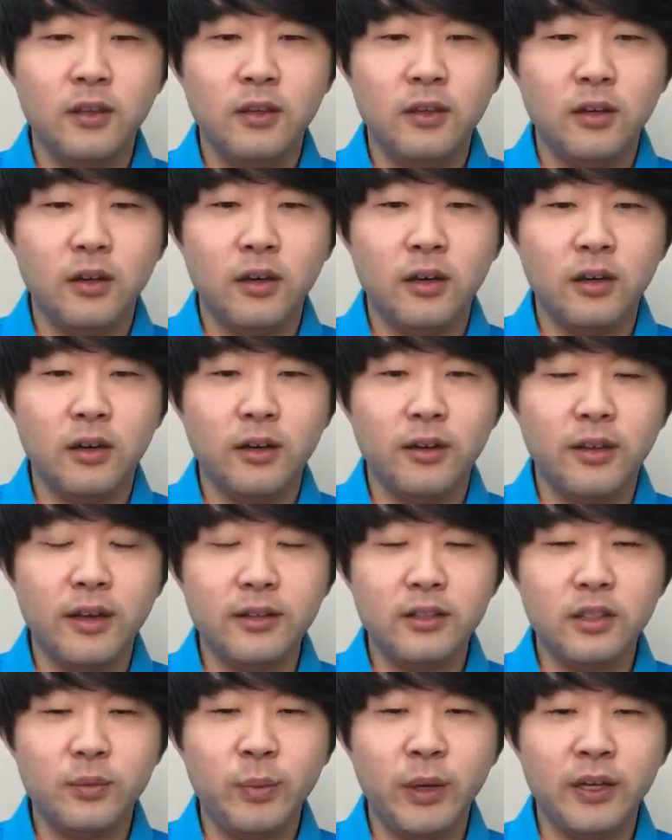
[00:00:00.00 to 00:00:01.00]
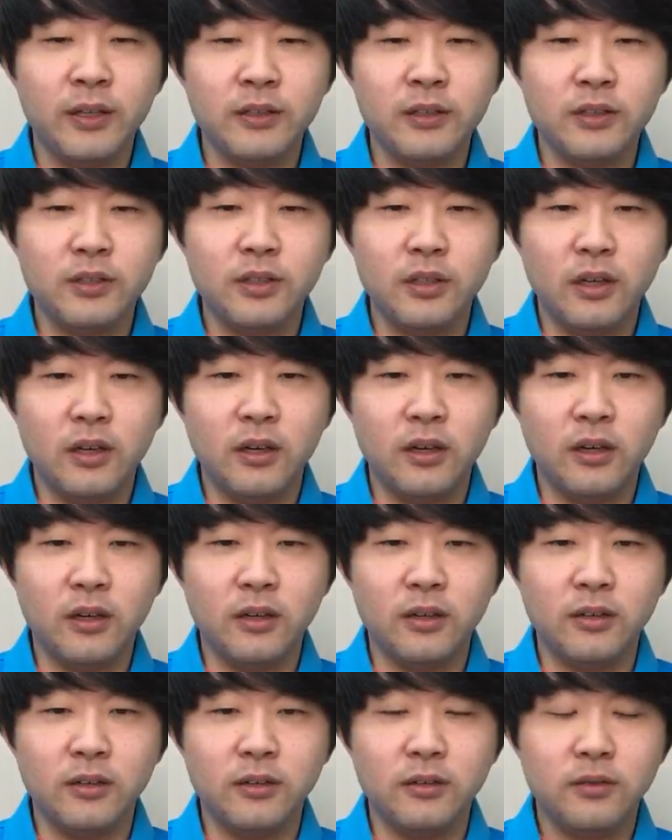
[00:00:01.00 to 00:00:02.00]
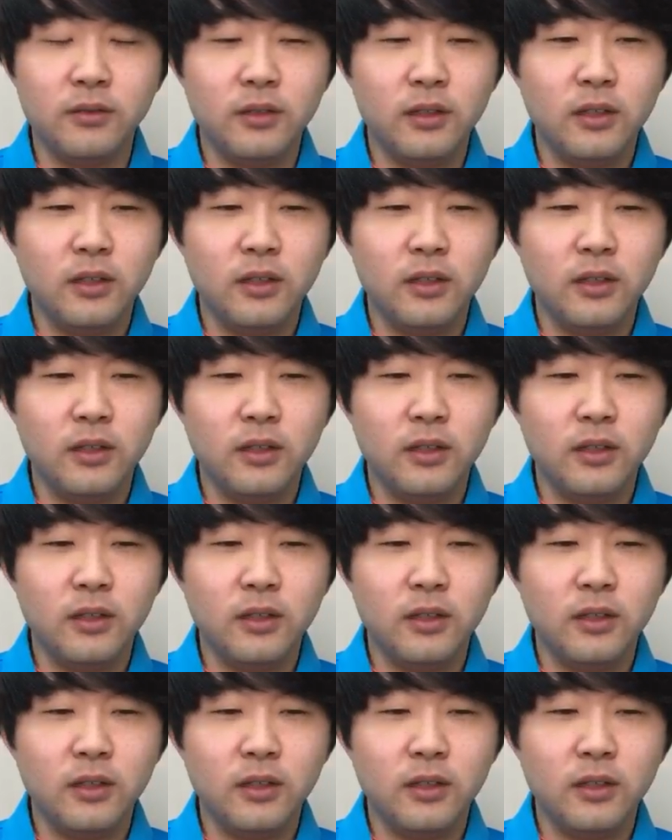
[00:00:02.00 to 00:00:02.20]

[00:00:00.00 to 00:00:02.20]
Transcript: That depends on,